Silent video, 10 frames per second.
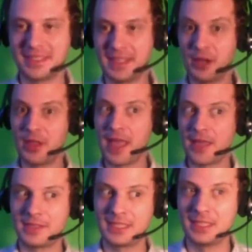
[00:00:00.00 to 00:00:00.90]
did all that
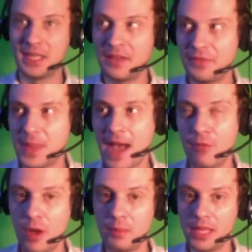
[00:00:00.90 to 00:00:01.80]
stuff in that
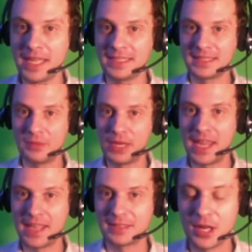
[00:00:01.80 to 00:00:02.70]
one place that we
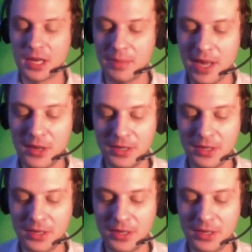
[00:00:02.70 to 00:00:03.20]
can't talk about